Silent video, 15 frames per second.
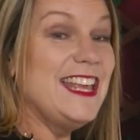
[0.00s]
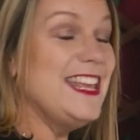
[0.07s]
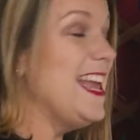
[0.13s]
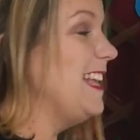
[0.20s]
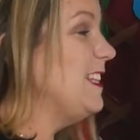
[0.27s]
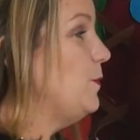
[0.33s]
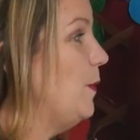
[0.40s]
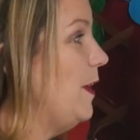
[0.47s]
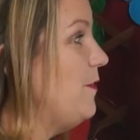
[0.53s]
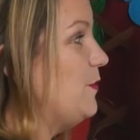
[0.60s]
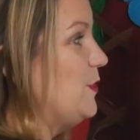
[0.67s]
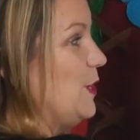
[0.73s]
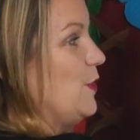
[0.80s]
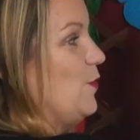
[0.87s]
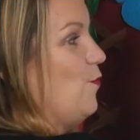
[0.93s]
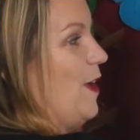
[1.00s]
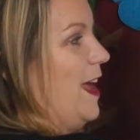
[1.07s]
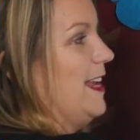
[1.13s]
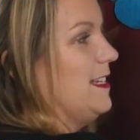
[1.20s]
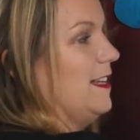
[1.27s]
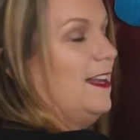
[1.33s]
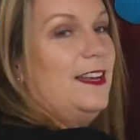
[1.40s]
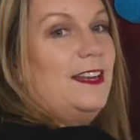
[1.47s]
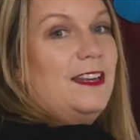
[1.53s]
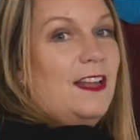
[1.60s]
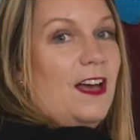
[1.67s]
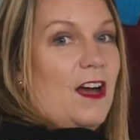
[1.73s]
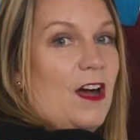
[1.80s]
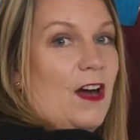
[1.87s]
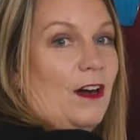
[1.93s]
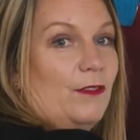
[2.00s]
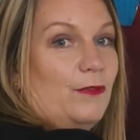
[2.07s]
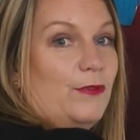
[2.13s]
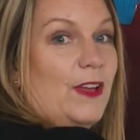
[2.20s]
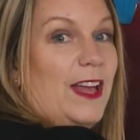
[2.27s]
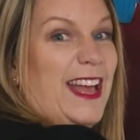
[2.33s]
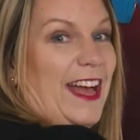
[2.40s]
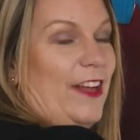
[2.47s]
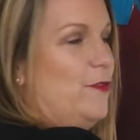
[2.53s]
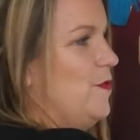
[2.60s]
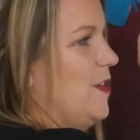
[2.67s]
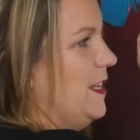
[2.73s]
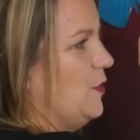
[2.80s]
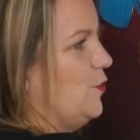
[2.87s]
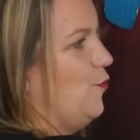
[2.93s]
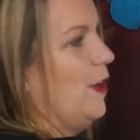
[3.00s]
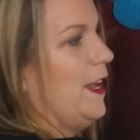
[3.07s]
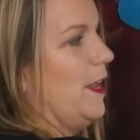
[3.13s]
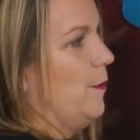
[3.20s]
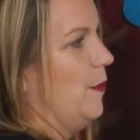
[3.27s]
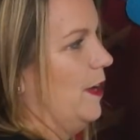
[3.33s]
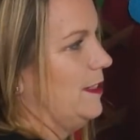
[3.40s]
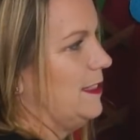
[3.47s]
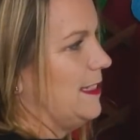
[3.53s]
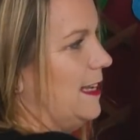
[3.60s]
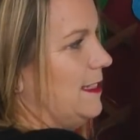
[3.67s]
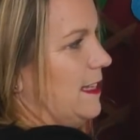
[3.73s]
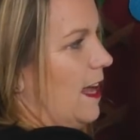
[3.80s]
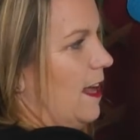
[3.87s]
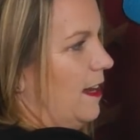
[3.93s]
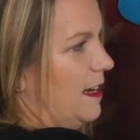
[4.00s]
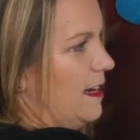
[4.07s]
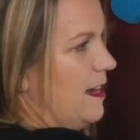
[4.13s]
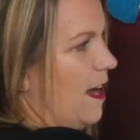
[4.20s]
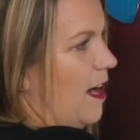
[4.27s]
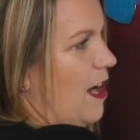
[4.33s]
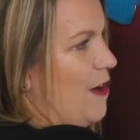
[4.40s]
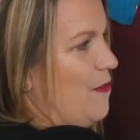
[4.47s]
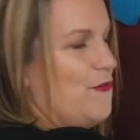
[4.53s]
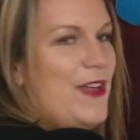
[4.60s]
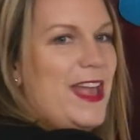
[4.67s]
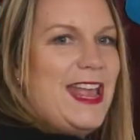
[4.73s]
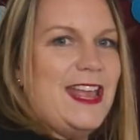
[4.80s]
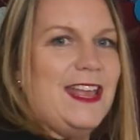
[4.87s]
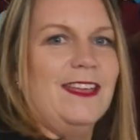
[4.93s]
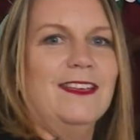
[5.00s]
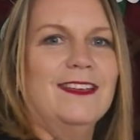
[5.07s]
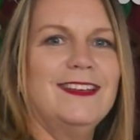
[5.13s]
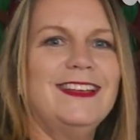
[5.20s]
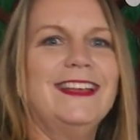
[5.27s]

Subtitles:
Yes, we've just read laugh, and this tricky word says laughing.